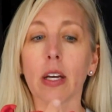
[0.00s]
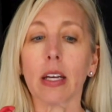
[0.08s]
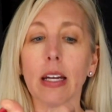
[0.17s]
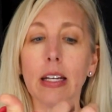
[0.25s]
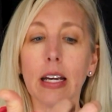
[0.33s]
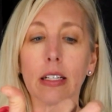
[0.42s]

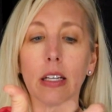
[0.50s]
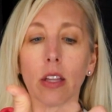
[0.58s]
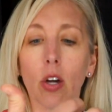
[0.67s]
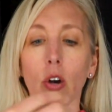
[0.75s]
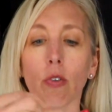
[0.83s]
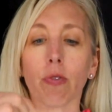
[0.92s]
connecting
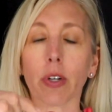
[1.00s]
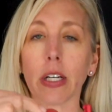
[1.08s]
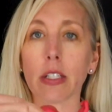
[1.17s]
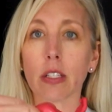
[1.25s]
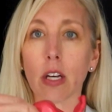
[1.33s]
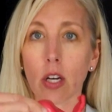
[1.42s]
the
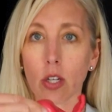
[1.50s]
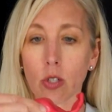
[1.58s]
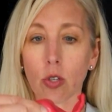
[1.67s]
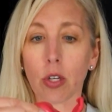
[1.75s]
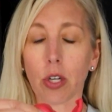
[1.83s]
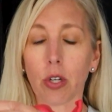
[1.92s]
ovaries
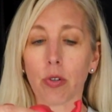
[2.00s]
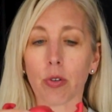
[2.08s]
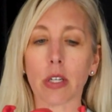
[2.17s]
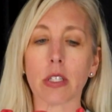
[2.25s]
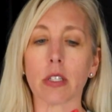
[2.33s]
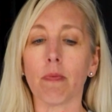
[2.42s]
to the
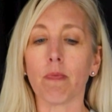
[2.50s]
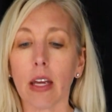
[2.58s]
uterus.